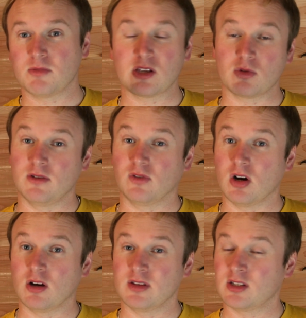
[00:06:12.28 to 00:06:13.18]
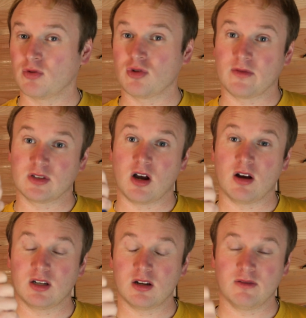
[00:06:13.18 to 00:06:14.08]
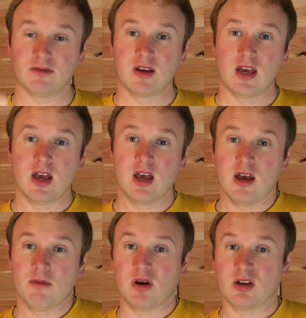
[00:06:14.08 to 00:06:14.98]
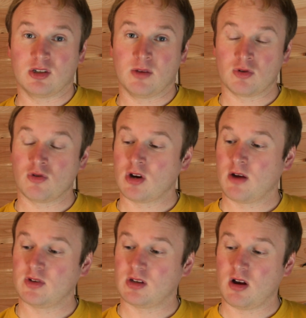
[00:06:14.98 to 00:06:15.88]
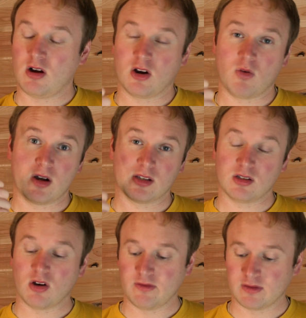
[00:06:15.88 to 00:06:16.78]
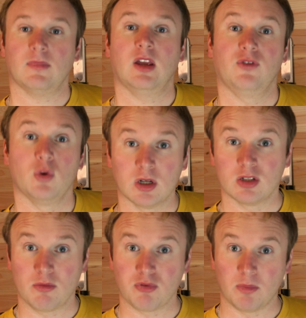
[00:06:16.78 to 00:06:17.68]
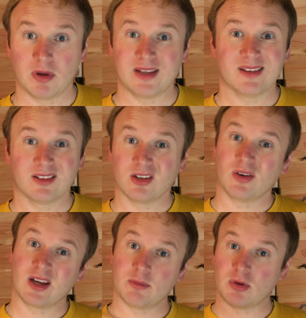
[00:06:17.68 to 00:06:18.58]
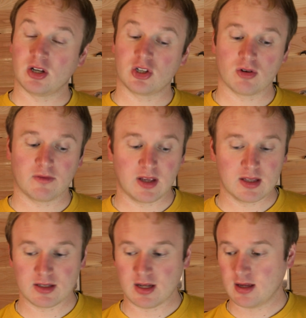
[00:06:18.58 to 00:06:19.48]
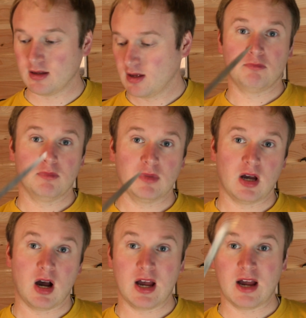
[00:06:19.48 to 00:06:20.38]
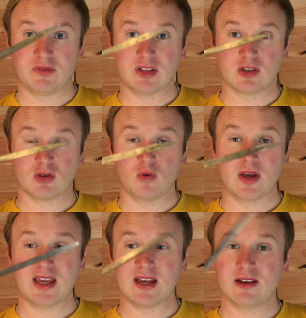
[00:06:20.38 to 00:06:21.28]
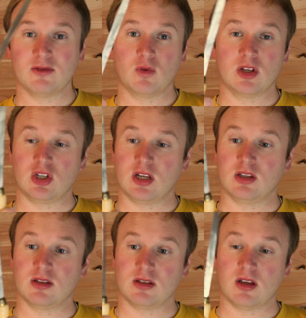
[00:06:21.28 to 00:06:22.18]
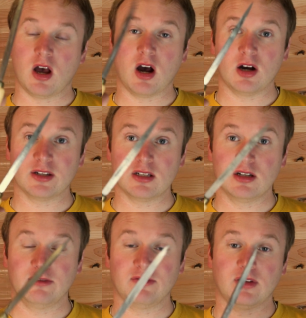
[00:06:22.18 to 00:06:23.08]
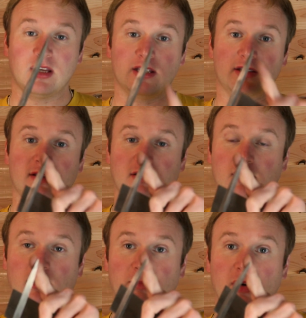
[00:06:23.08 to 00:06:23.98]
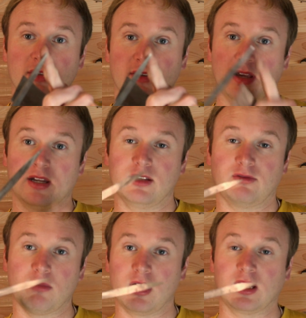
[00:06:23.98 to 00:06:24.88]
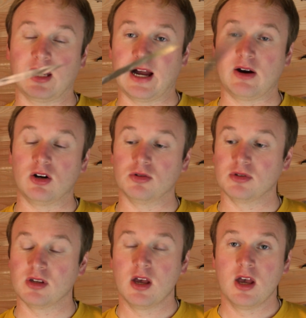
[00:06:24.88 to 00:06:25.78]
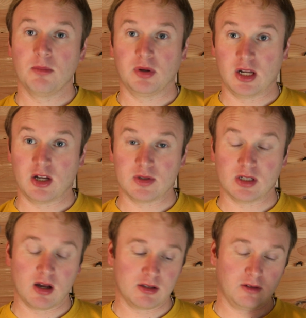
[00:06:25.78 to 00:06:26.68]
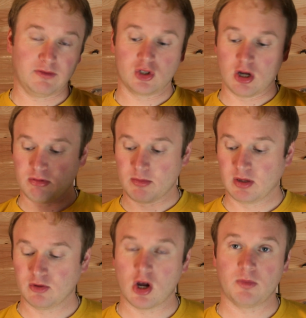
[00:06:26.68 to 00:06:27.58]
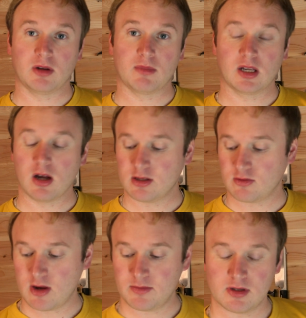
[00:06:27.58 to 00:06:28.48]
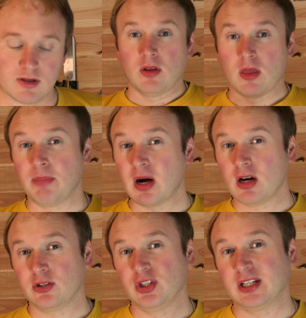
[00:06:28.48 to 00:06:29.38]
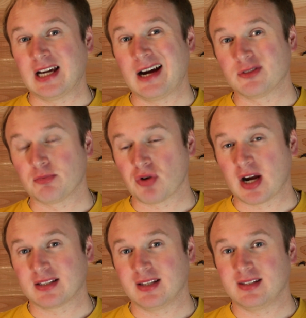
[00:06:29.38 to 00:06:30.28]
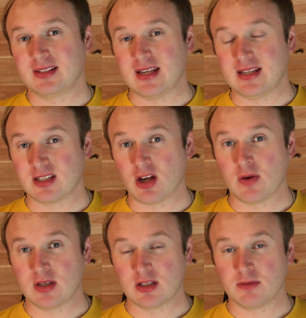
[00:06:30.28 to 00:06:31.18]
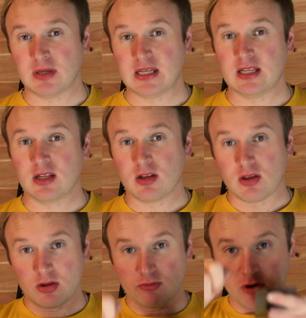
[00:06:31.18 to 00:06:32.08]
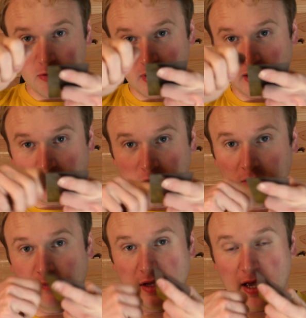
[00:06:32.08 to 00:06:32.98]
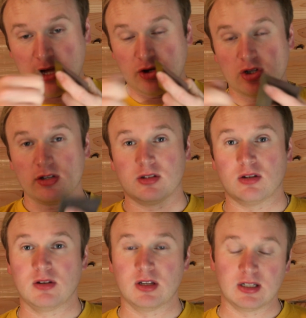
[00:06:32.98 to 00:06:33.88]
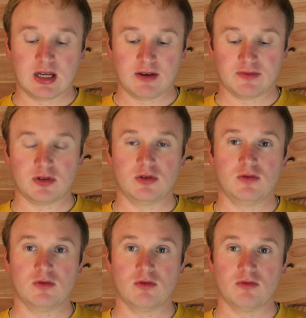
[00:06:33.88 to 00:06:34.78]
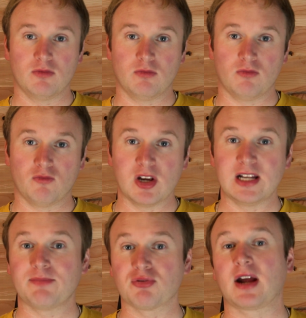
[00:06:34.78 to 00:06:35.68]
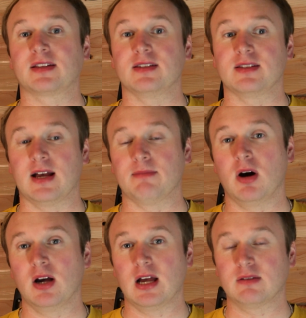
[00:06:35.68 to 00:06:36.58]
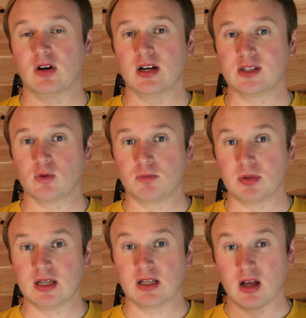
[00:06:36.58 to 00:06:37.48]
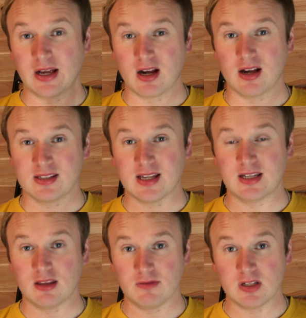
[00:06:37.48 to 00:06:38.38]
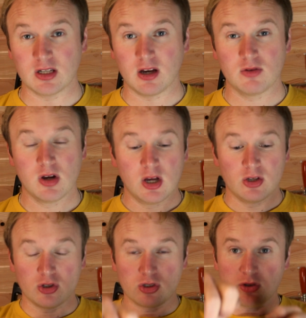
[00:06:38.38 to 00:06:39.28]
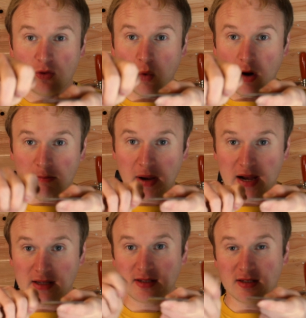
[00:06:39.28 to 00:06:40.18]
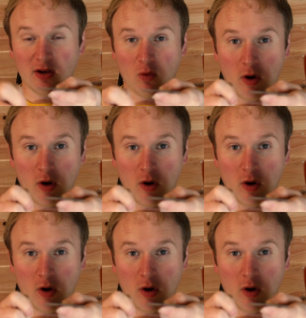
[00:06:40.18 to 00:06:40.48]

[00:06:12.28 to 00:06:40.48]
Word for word: depends what you've got, this screwdriver is hard enough, but some screwdrivers are quite soft. If you want to do it properly, go and get a burnisher off the internet. I have this tool here, which is hard enough. It's got a point on the end, it's for marking out holes, but I know it's hard enough for sharpening my card scrapers. The part you're going to have to practice is going to be the rubbing of the edge. So you're going to have to really practice that. My advice would be, like I said in the video, just do one pass,